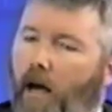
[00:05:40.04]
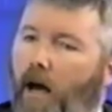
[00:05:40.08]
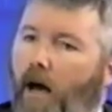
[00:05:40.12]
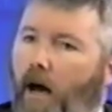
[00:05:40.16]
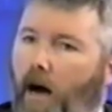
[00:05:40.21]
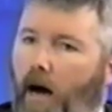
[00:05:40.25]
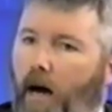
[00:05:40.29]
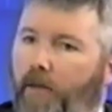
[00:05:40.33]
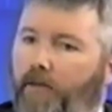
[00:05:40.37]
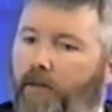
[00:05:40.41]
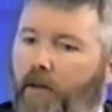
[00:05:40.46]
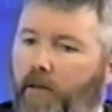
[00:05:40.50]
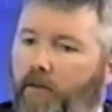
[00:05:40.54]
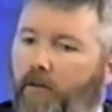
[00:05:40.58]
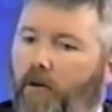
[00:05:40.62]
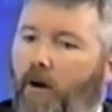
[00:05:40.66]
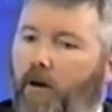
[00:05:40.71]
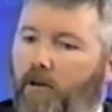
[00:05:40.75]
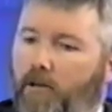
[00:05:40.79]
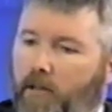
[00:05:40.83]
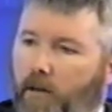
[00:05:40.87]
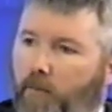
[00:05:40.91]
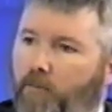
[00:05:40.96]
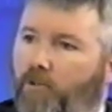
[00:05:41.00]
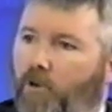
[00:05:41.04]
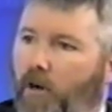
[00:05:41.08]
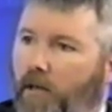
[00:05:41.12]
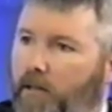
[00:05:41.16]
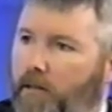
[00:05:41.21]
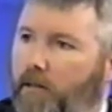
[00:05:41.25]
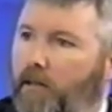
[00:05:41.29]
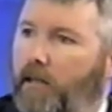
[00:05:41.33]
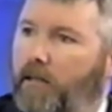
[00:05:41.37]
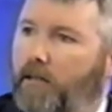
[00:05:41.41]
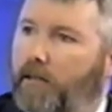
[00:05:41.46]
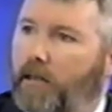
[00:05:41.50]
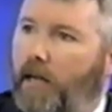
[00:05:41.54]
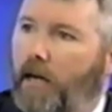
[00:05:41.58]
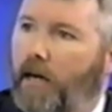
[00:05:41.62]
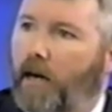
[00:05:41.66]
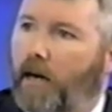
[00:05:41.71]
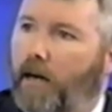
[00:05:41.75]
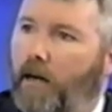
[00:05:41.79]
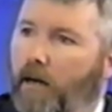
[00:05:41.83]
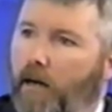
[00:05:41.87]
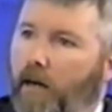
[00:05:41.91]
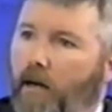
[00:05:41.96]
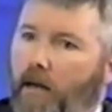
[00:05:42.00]
not. I think there are some drugs, as I
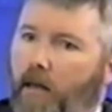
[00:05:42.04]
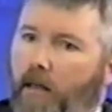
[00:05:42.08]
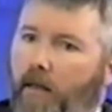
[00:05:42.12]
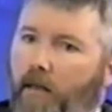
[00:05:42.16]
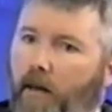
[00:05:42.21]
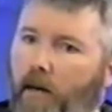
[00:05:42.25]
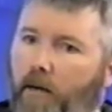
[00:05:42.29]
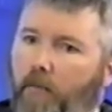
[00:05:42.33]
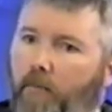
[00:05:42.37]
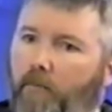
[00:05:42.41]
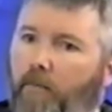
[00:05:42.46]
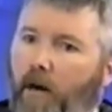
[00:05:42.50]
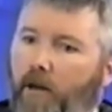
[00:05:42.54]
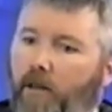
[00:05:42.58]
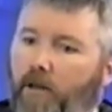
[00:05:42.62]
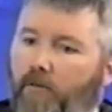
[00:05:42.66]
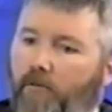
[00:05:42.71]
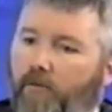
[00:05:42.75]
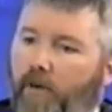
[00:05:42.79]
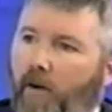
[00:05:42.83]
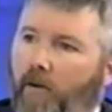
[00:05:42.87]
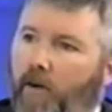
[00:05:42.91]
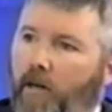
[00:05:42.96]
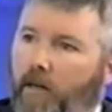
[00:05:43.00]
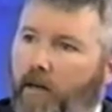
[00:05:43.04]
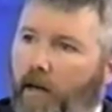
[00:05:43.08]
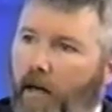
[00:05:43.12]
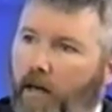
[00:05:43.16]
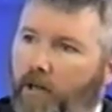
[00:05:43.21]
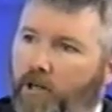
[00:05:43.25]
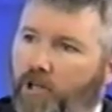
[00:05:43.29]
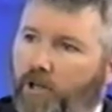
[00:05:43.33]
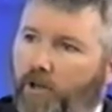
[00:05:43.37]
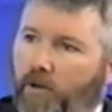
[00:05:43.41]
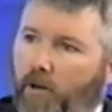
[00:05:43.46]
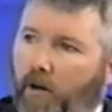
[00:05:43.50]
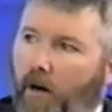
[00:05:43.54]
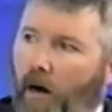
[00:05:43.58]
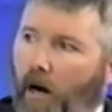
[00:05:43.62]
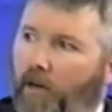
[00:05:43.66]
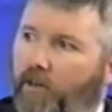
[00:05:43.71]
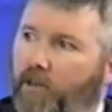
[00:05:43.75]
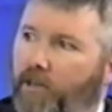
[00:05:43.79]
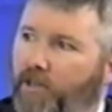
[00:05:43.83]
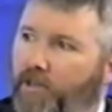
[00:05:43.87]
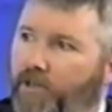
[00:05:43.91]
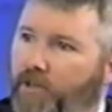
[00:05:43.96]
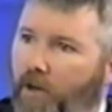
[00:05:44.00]
say, that by their very nature are
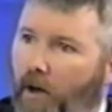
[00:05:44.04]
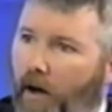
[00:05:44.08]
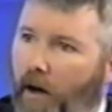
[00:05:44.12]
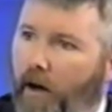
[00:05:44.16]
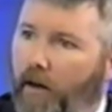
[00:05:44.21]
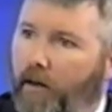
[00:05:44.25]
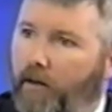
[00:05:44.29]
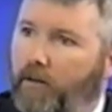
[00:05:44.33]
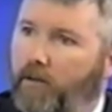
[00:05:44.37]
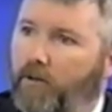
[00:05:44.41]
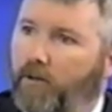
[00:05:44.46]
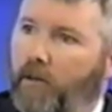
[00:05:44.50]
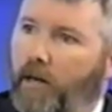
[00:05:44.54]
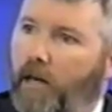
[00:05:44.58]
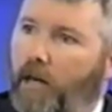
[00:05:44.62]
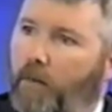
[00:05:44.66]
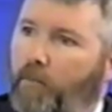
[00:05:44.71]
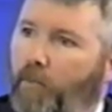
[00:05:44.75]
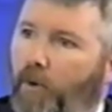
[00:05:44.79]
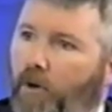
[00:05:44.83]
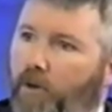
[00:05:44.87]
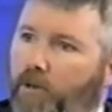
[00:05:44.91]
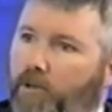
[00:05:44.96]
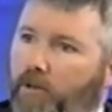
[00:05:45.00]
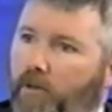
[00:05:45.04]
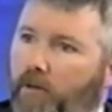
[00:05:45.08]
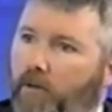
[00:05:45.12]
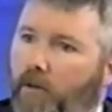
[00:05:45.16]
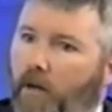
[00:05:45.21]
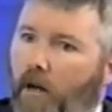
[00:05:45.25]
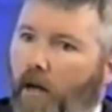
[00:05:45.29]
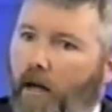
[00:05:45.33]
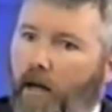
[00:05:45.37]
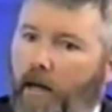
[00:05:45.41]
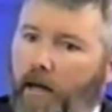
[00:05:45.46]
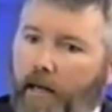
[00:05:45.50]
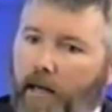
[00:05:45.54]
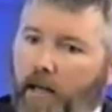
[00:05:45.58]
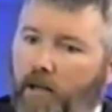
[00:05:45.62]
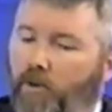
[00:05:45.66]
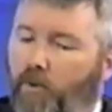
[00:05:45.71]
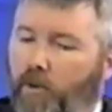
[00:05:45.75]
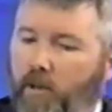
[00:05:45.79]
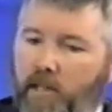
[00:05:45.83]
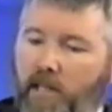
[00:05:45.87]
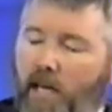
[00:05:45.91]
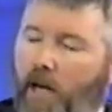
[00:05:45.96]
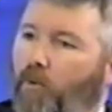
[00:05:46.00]
designed to get a person
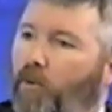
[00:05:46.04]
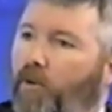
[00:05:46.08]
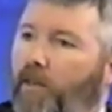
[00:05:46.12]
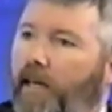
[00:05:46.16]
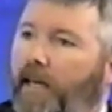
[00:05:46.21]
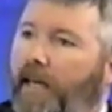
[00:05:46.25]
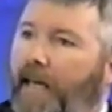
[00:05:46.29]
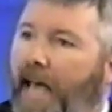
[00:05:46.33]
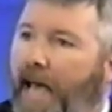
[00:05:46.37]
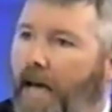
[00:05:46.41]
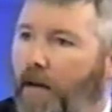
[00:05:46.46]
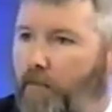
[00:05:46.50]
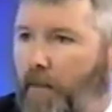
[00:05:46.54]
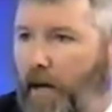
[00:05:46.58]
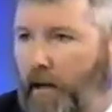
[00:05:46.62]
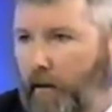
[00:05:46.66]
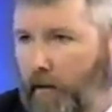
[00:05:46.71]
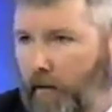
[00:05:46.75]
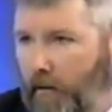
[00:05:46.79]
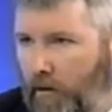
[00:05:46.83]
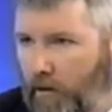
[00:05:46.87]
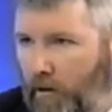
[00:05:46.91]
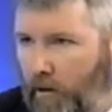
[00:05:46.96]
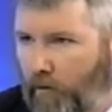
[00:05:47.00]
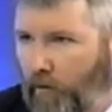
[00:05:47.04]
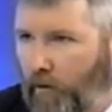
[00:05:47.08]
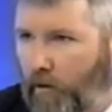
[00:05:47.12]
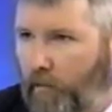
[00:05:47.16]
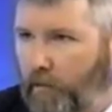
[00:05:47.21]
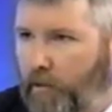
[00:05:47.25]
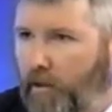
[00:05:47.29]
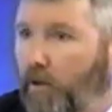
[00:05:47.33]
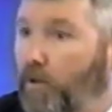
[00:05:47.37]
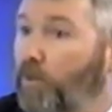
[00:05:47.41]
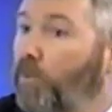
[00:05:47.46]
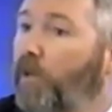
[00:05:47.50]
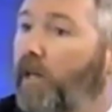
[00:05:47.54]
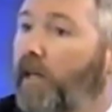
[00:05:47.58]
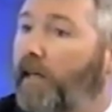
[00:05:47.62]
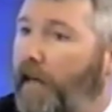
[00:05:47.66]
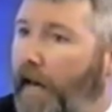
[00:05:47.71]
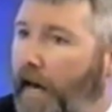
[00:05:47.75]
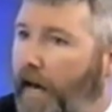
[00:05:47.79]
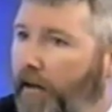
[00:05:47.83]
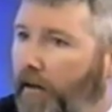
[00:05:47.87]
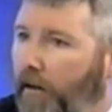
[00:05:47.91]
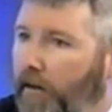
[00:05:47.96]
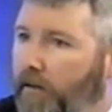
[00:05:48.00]
into a state where they can't make decisions for themselves, where they
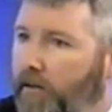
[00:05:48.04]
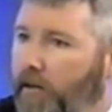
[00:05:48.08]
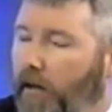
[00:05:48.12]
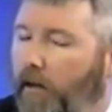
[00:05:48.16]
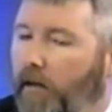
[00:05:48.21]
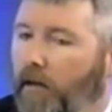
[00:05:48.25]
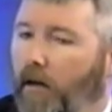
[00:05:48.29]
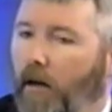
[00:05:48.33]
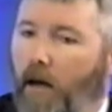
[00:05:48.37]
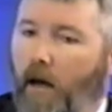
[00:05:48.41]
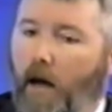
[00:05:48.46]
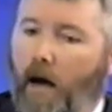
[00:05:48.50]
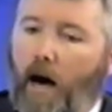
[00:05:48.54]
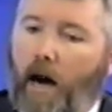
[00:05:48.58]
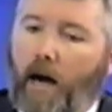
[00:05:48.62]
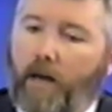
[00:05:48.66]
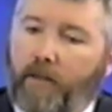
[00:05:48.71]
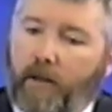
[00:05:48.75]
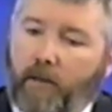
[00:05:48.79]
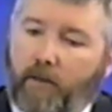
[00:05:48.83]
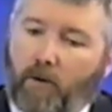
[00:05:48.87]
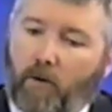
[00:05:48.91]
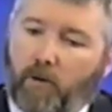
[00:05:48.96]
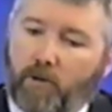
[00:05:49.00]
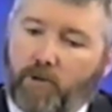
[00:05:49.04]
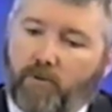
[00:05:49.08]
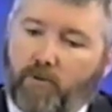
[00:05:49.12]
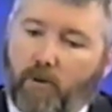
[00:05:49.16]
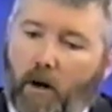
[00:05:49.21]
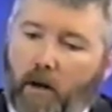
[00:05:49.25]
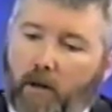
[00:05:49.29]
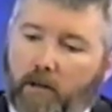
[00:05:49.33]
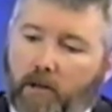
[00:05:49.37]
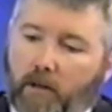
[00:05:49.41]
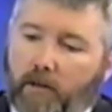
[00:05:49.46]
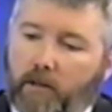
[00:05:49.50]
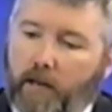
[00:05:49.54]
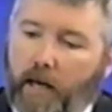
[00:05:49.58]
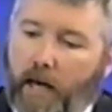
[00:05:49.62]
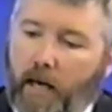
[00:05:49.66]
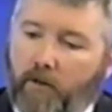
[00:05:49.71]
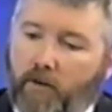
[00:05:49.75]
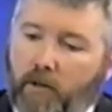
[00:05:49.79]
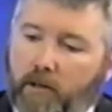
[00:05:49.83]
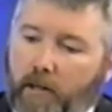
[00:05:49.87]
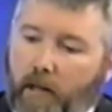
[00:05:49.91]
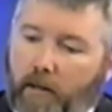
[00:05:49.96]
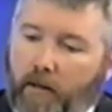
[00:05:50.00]
can't consent. I think those drugs are
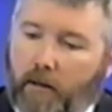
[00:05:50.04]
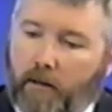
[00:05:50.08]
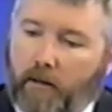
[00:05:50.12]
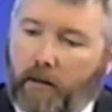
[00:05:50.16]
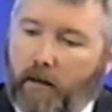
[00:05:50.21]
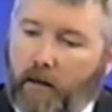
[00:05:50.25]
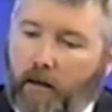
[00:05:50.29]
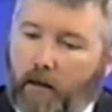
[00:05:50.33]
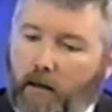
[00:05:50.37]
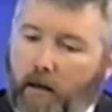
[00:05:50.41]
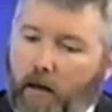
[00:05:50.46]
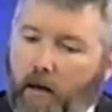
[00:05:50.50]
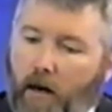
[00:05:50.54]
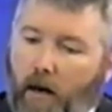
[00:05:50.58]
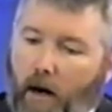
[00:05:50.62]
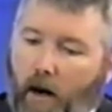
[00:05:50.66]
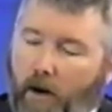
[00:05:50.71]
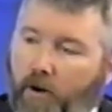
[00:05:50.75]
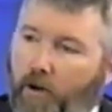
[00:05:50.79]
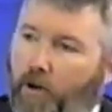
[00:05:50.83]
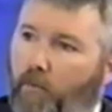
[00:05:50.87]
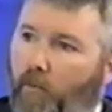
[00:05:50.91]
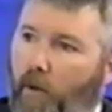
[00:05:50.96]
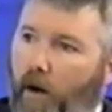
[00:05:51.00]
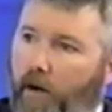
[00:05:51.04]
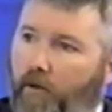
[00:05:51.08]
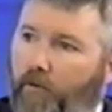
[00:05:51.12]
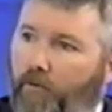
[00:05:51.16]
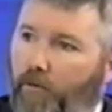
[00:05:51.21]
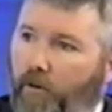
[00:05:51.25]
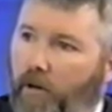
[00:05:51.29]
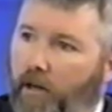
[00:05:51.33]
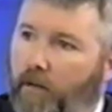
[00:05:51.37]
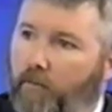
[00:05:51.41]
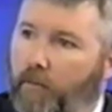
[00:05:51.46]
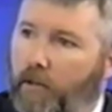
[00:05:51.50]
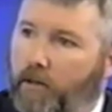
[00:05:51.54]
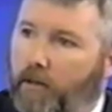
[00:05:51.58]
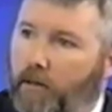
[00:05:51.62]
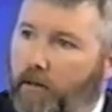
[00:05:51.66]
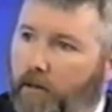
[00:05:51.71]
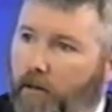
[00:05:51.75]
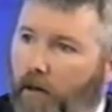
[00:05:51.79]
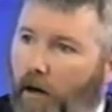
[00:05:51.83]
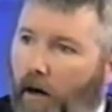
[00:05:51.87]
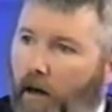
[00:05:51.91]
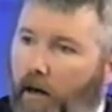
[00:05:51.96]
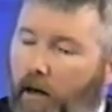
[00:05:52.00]
dangerous. I think they undermine freedom in
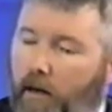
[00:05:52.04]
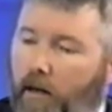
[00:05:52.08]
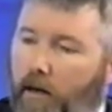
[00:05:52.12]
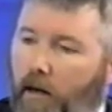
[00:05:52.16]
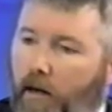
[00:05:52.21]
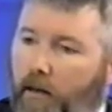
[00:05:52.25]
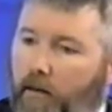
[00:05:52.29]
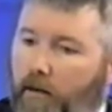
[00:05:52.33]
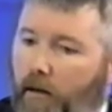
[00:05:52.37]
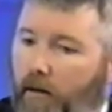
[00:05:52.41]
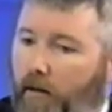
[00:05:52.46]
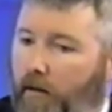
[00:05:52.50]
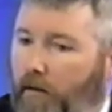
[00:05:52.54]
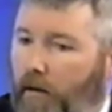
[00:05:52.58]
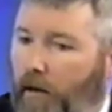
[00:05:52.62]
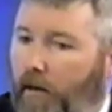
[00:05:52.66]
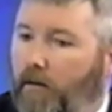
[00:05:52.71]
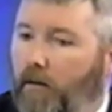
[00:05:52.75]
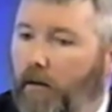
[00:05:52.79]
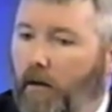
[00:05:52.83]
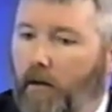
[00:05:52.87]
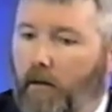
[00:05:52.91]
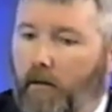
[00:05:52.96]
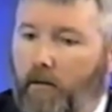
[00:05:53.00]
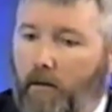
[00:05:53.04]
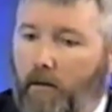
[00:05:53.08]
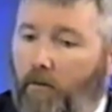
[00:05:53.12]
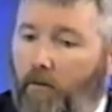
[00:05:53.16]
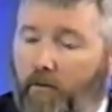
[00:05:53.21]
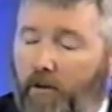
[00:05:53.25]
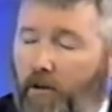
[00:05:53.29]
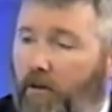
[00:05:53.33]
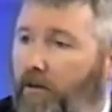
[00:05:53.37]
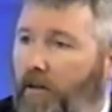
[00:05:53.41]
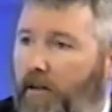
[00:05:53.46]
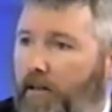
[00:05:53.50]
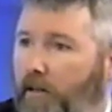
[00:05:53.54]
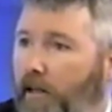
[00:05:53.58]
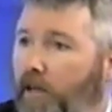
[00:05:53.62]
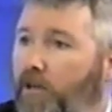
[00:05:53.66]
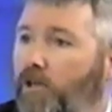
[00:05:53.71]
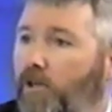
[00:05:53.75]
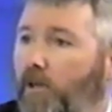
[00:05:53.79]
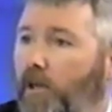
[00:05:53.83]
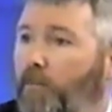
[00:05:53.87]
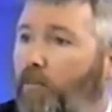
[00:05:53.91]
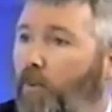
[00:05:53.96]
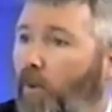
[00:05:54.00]
society, and I think that they're
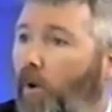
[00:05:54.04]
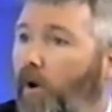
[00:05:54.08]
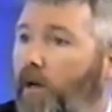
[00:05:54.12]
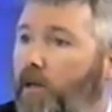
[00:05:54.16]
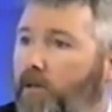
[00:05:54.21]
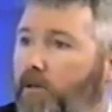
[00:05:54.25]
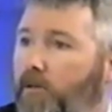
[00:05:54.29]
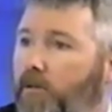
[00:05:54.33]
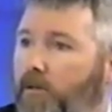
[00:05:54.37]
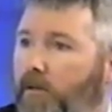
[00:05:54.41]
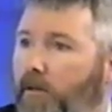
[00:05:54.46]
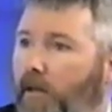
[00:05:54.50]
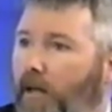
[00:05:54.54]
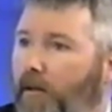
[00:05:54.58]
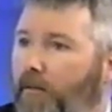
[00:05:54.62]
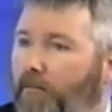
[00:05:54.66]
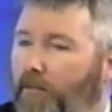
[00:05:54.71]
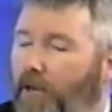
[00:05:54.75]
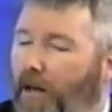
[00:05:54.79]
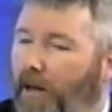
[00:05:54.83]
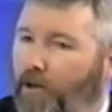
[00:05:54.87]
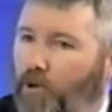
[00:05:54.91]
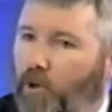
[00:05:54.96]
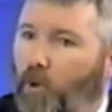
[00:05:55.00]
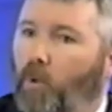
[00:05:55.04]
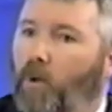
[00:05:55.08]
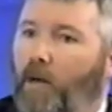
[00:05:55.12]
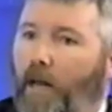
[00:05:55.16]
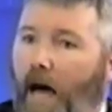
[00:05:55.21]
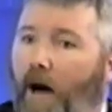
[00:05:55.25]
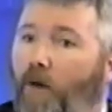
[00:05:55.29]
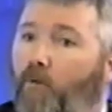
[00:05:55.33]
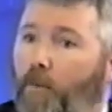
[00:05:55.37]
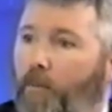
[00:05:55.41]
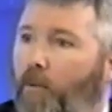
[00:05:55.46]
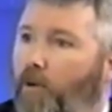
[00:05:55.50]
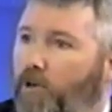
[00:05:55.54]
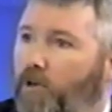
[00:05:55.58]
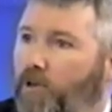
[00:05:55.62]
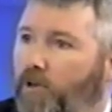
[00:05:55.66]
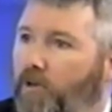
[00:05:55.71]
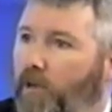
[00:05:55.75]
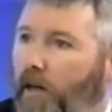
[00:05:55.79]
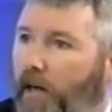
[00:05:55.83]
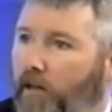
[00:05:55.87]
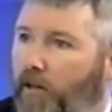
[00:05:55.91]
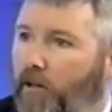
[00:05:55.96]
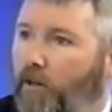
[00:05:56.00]
essentially poisons that don't allow a person
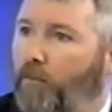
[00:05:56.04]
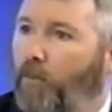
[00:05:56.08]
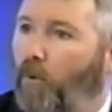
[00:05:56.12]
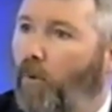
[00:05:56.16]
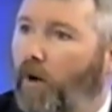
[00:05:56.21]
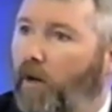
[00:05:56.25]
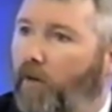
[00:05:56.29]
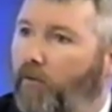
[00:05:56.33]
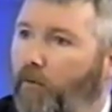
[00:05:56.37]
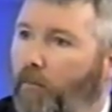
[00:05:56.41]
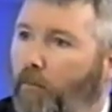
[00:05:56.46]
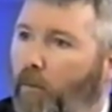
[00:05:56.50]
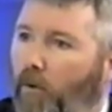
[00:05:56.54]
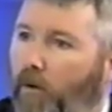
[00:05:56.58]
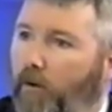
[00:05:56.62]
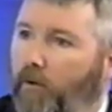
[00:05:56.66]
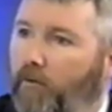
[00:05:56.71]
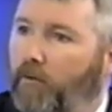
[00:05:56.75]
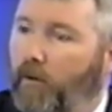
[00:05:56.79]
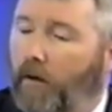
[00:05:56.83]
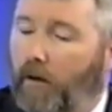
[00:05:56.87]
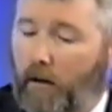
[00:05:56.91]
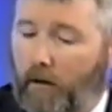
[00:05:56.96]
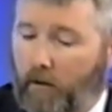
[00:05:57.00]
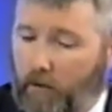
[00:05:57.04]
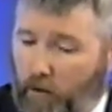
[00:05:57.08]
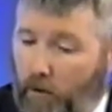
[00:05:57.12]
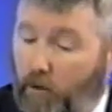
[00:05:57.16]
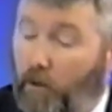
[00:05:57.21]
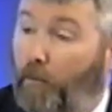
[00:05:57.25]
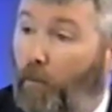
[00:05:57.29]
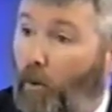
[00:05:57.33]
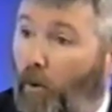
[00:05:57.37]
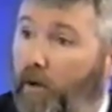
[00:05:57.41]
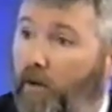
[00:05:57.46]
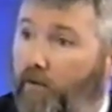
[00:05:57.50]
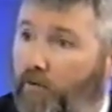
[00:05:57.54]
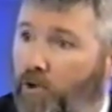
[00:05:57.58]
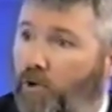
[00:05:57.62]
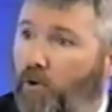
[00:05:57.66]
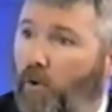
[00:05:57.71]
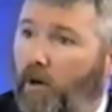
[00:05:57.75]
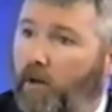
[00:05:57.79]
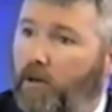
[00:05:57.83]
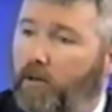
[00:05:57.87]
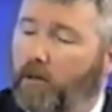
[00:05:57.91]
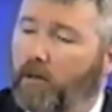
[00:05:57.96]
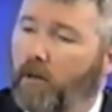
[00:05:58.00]
to get to the point of choice.